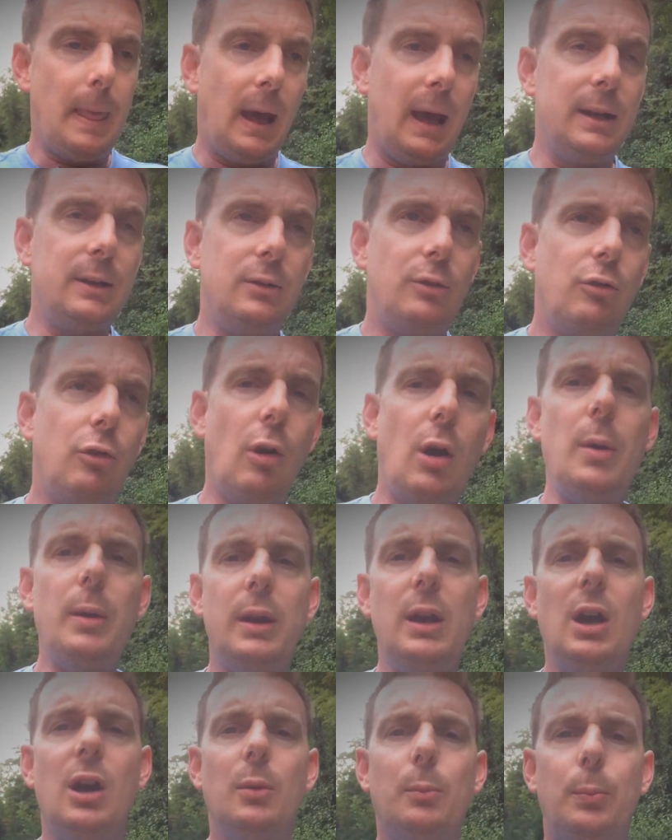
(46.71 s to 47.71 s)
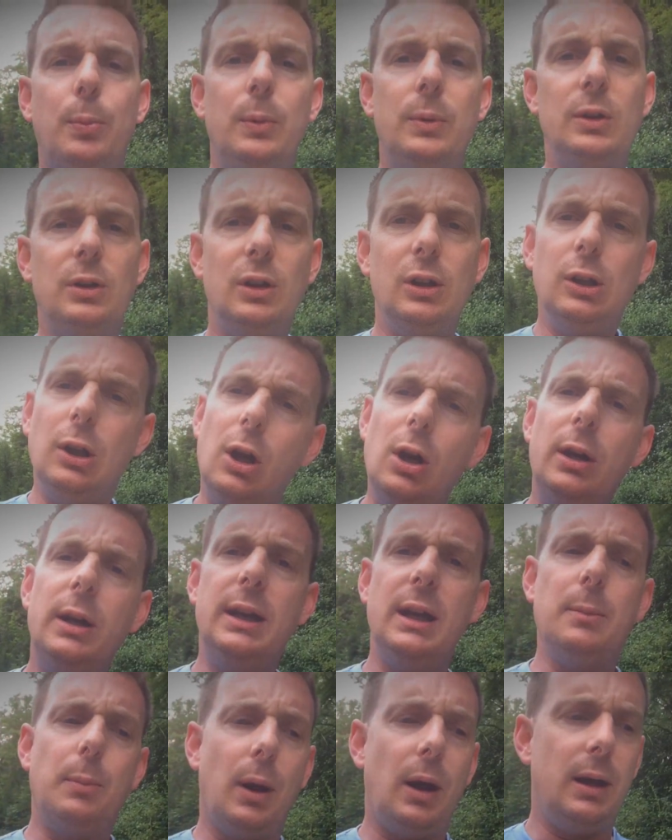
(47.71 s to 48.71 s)
And growing up and
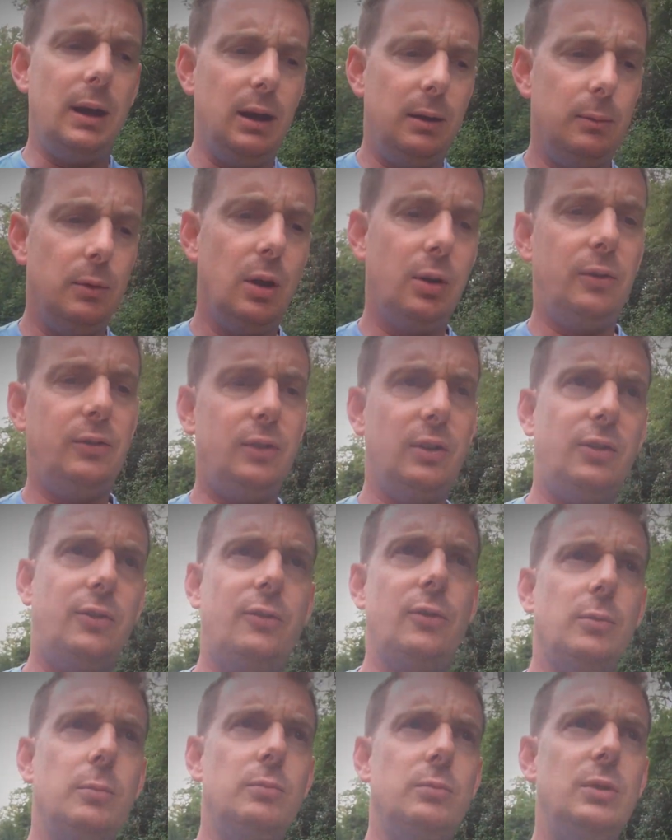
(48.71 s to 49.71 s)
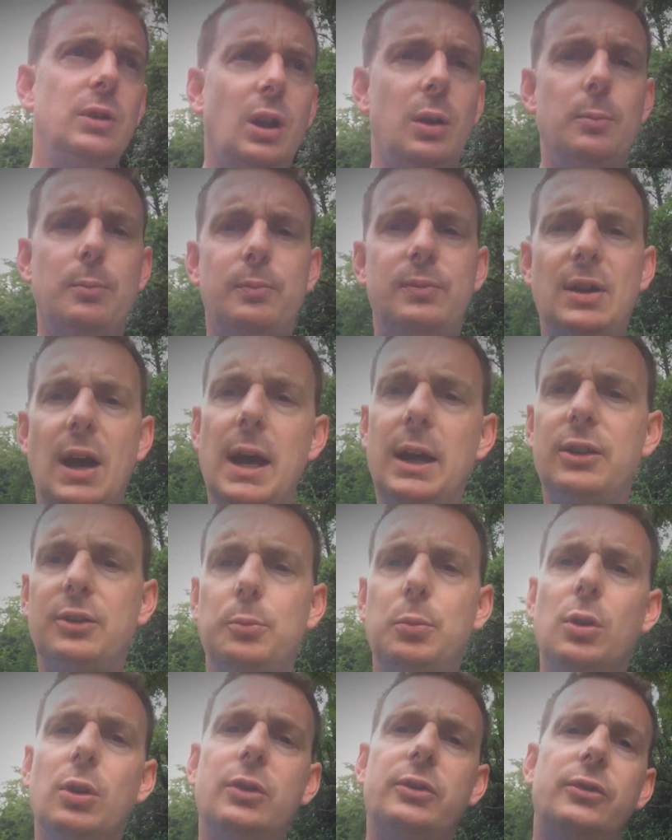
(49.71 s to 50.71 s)
learning about hypnosis from you know
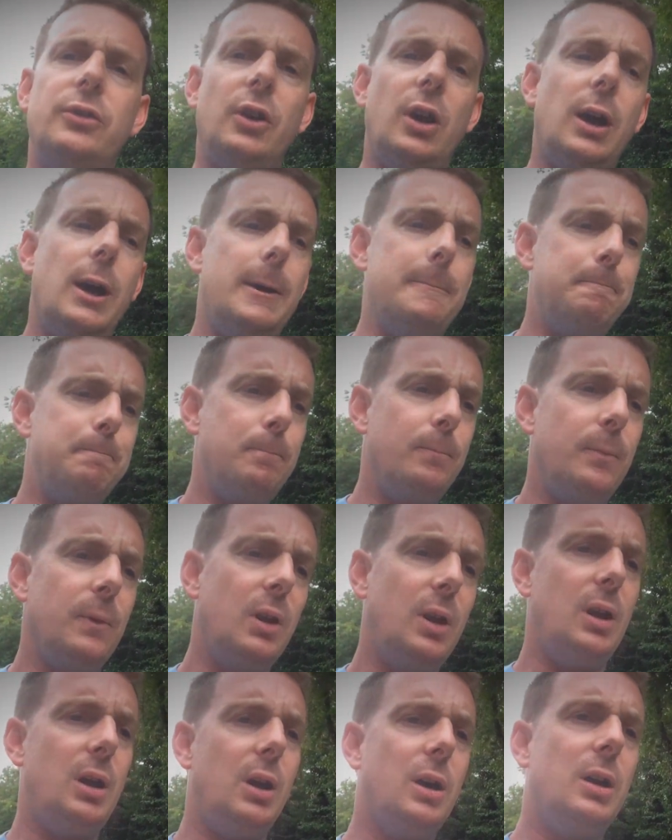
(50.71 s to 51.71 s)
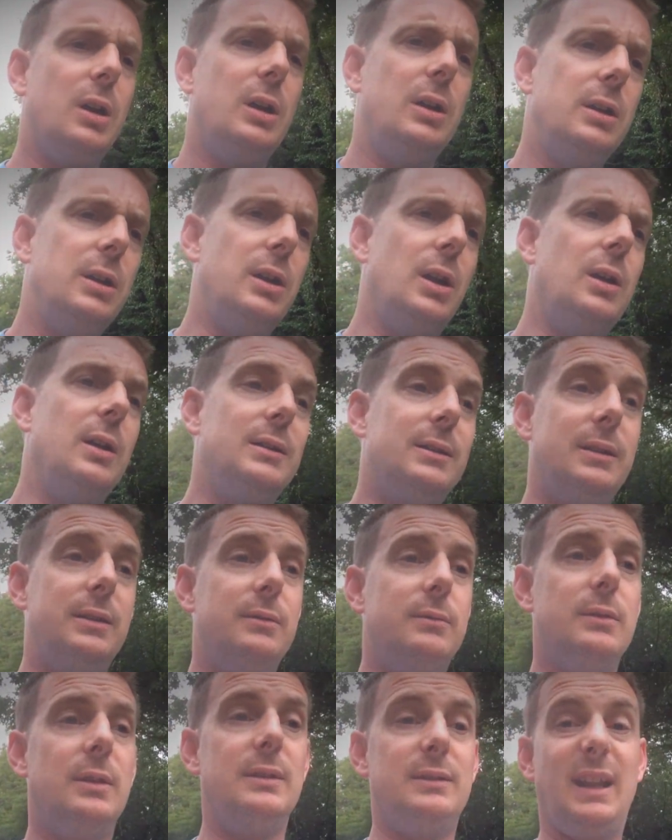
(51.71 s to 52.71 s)
textbooks, uh, uh, you know,
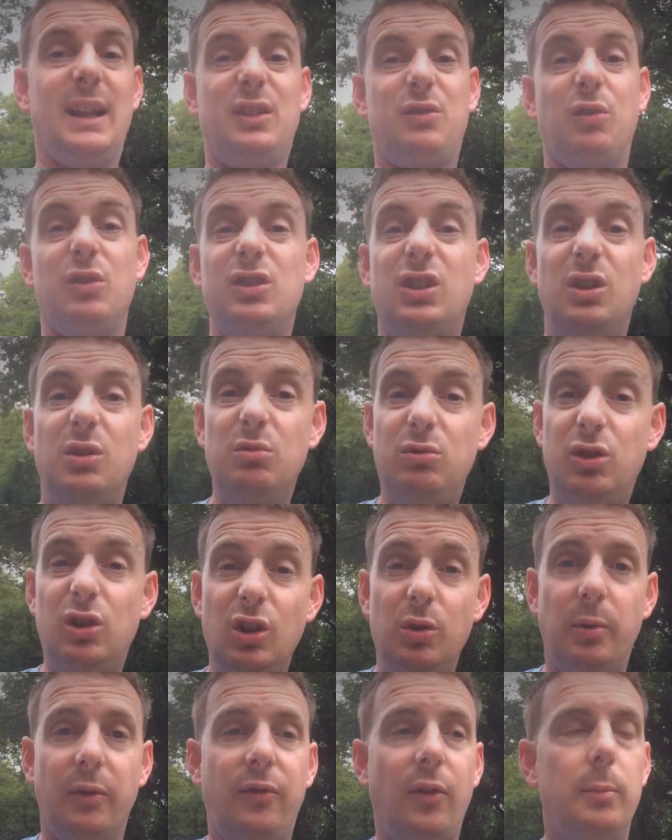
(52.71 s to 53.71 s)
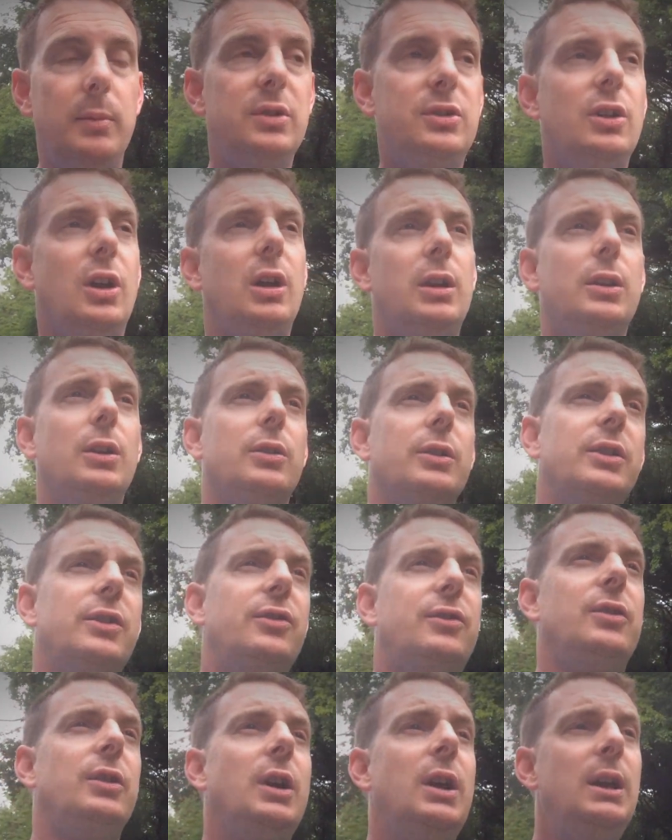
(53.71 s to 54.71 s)
later on YouTube, if I'm entirely
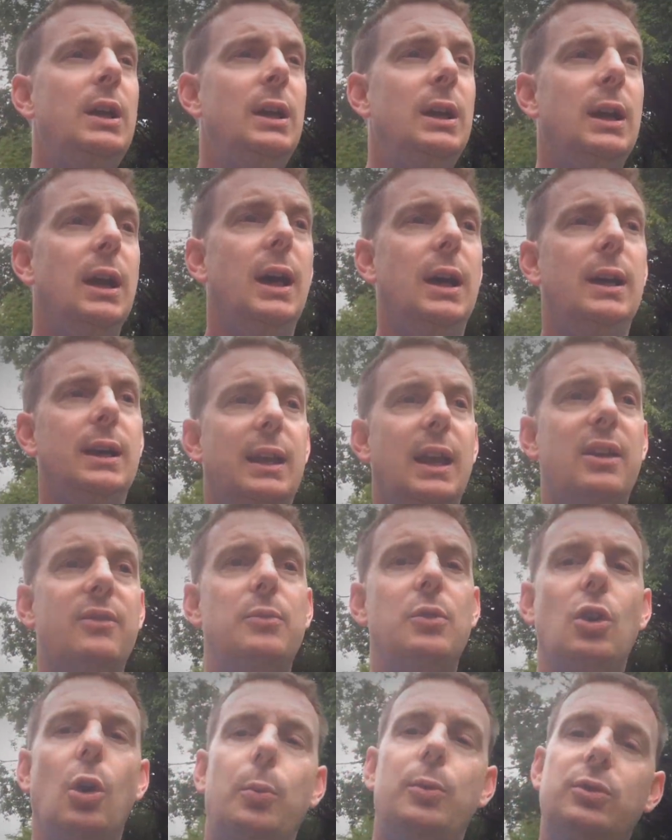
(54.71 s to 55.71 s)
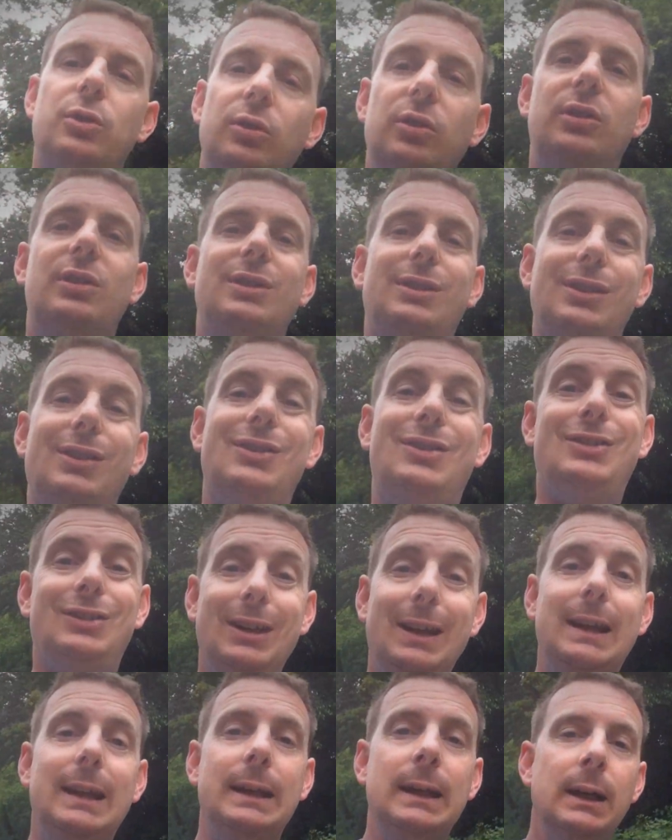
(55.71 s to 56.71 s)
honest, uh, gave me the opportunity to
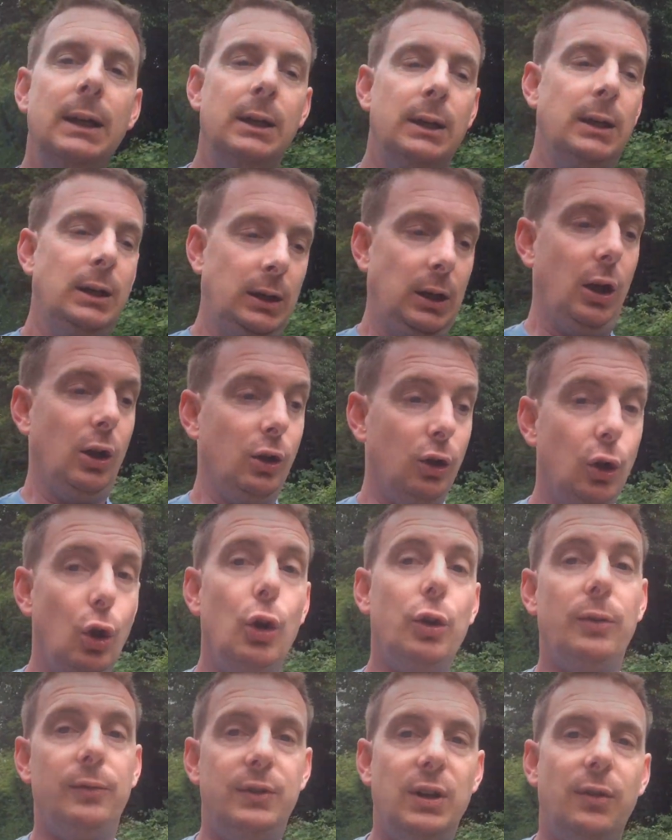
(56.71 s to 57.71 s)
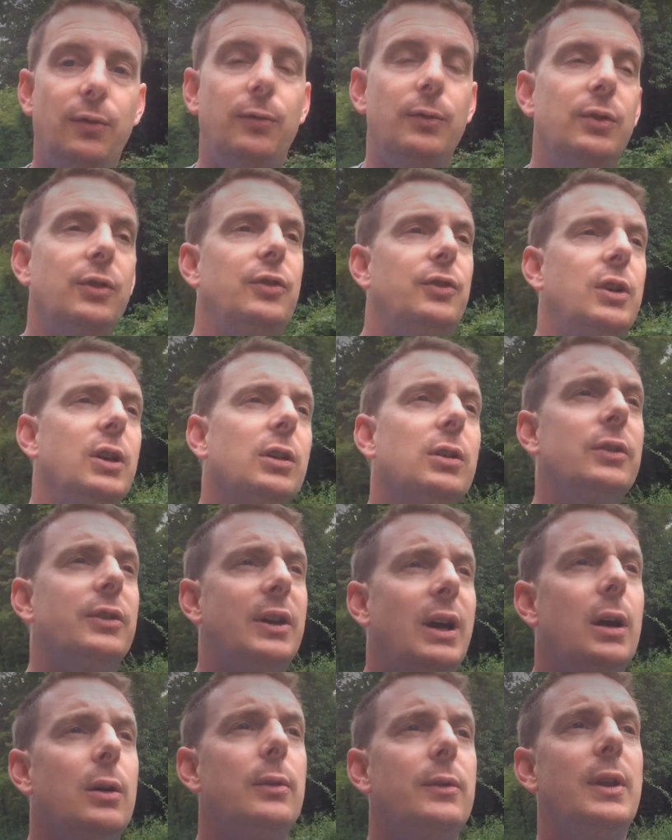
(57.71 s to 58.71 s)
see a lot of different
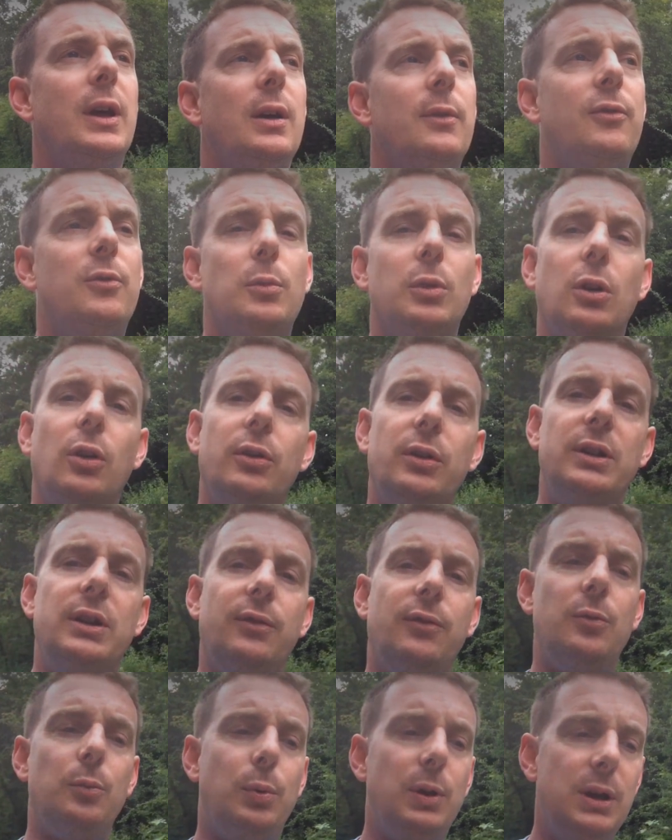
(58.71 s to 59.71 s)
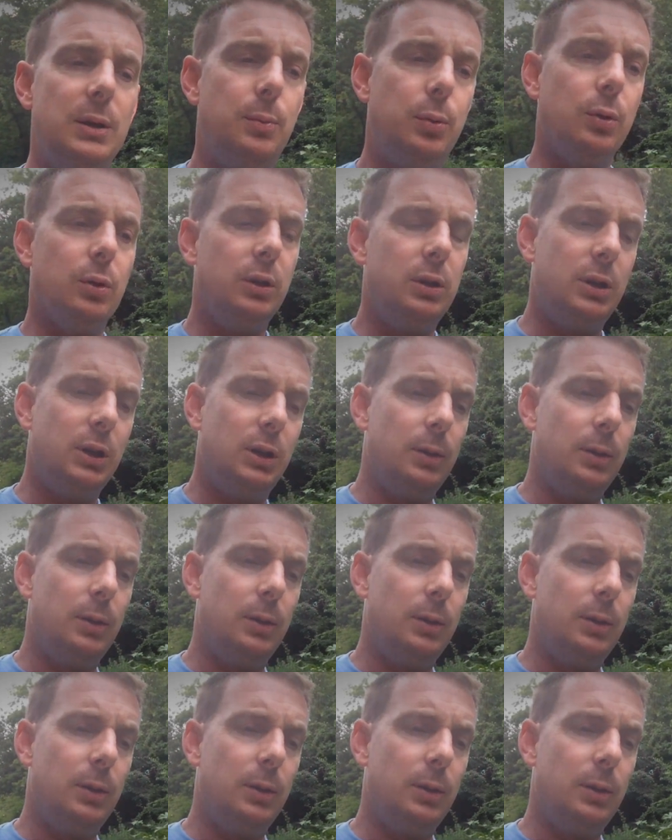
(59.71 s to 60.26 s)
skills out there from a lot of different people.